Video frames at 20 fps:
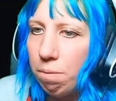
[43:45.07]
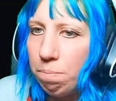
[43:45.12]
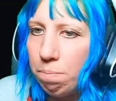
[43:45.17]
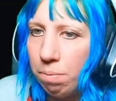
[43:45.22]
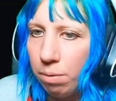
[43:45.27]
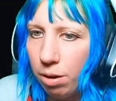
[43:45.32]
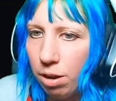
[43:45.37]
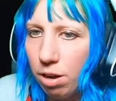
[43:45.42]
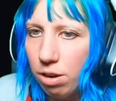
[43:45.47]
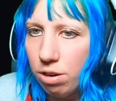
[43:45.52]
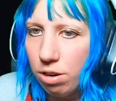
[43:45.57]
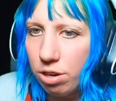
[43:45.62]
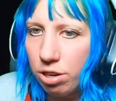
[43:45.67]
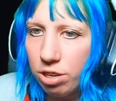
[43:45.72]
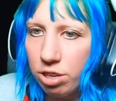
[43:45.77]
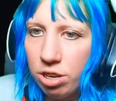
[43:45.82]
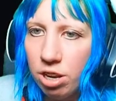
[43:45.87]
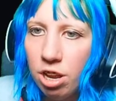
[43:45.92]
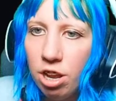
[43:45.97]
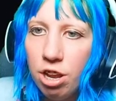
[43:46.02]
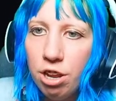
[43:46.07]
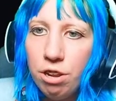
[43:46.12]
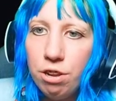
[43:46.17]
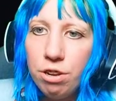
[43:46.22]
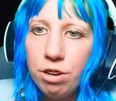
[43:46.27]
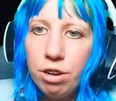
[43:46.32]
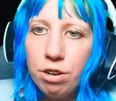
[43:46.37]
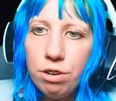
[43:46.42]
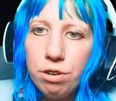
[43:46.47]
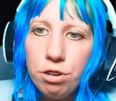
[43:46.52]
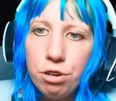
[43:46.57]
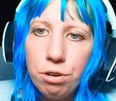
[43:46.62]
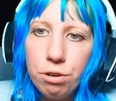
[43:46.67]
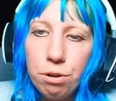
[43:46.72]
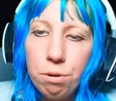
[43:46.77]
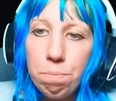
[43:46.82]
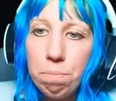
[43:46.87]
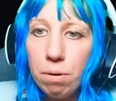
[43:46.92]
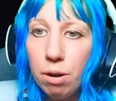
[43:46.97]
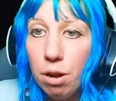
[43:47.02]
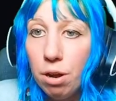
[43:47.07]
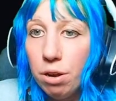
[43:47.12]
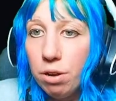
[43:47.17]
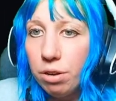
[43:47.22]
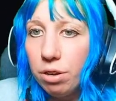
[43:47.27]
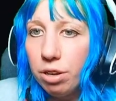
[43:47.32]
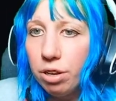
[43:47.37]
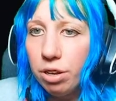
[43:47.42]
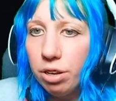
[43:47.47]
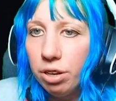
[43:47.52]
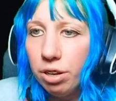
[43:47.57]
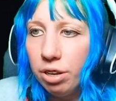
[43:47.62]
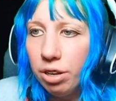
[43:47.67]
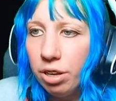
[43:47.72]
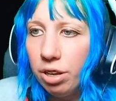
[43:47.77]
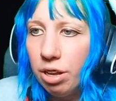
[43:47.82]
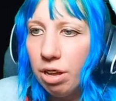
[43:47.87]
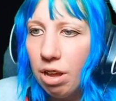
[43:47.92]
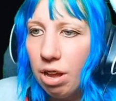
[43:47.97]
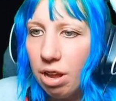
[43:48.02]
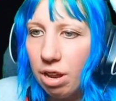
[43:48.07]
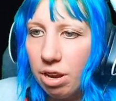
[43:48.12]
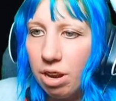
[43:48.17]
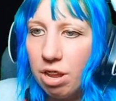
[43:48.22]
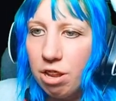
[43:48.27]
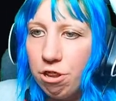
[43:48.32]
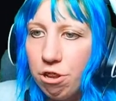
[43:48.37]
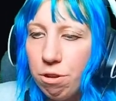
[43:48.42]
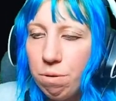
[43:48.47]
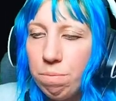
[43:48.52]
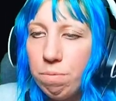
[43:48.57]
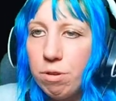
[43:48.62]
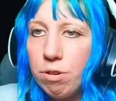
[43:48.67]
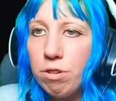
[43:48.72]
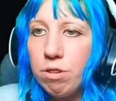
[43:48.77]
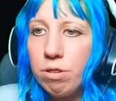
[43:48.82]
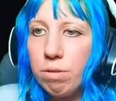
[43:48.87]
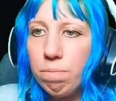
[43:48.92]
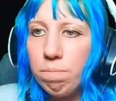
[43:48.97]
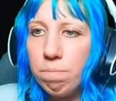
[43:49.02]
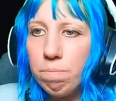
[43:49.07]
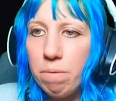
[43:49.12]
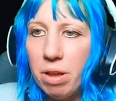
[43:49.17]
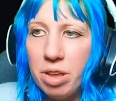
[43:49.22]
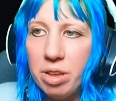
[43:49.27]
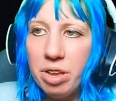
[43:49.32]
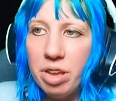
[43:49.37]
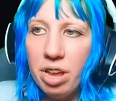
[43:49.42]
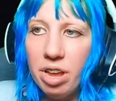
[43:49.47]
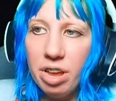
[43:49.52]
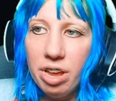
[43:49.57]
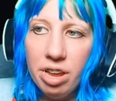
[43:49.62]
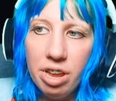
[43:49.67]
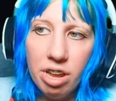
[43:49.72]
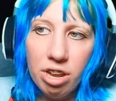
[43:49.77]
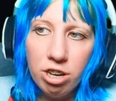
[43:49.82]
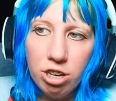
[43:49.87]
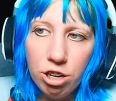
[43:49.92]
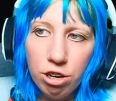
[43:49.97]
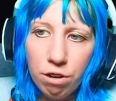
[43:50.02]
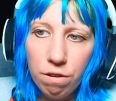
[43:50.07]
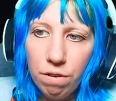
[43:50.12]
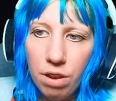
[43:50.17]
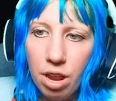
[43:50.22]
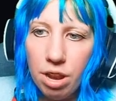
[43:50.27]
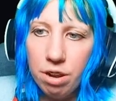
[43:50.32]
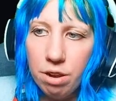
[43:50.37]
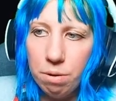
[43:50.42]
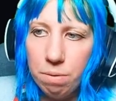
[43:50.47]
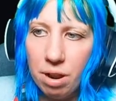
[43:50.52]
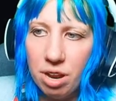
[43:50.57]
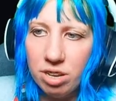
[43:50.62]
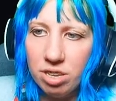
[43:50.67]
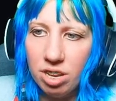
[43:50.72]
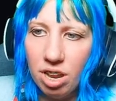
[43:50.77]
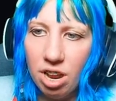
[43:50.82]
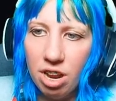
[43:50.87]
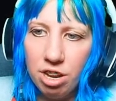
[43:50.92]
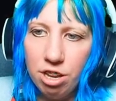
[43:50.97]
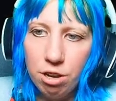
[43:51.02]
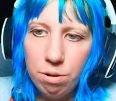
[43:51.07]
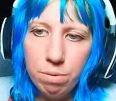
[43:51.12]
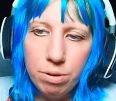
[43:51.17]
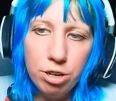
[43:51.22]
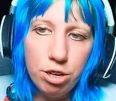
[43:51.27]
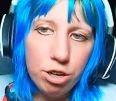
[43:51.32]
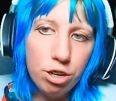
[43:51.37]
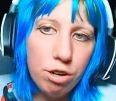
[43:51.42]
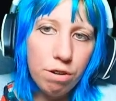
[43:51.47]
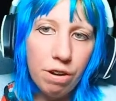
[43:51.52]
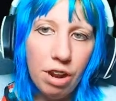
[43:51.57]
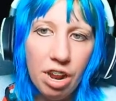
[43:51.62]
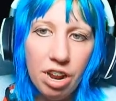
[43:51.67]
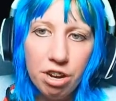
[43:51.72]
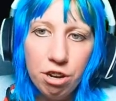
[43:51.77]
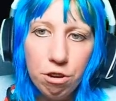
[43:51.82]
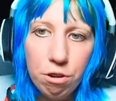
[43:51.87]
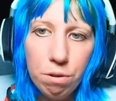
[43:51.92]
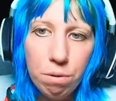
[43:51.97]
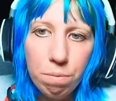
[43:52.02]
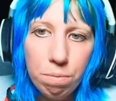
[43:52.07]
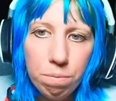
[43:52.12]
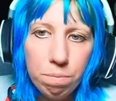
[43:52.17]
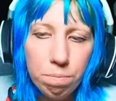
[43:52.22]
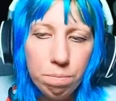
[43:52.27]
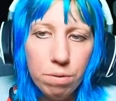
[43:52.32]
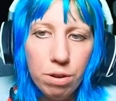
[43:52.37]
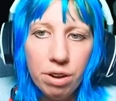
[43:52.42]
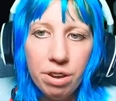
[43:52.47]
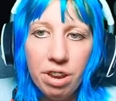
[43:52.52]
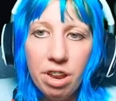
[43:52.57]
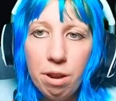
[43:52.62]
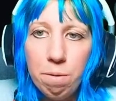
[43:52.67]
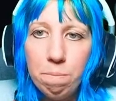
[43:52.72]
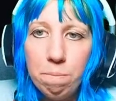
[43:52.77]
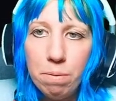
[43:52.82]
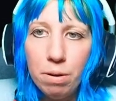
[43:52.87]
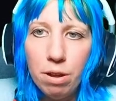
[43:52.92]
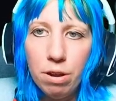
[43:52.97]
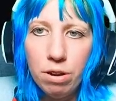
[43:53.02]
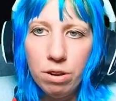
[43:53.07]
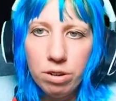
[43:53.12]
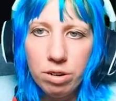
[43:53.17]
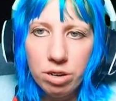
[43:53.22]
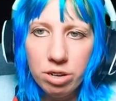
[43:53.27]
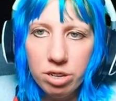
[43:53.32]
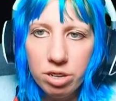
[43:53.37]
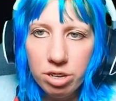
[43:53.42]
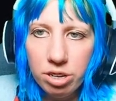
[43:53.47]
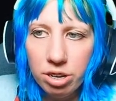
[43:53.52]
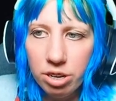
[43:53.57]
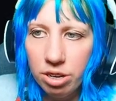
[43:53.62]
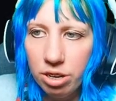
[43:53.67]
blocks, you go to block, and then you would make it here. So create a new asset, and you would just create a new one in blocks.